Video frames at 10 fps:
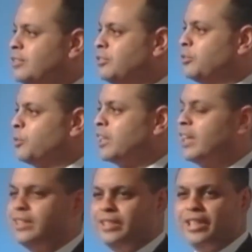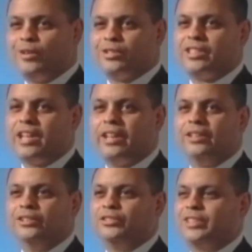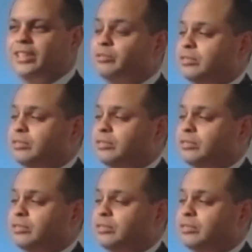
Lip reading: You're working 18 hours a day. And you say,